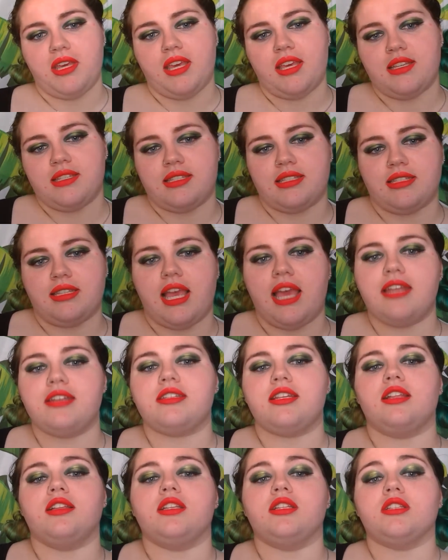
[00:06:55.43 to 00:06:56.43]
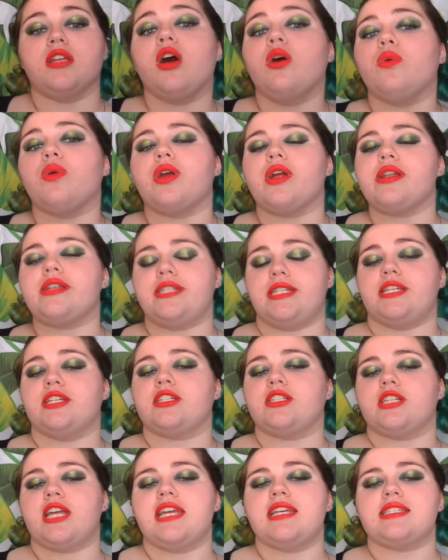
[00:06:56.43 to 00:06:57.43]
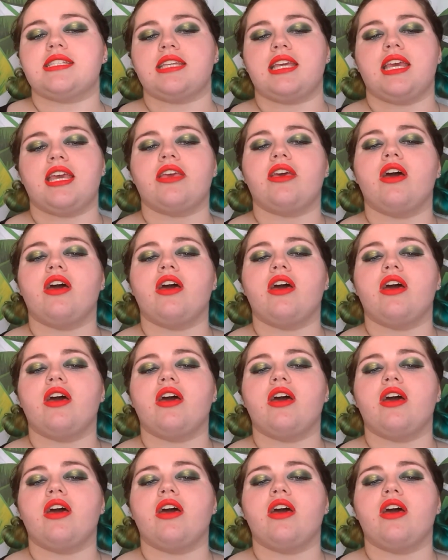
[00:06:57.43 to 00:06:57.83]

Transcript: has led to lower deer grazing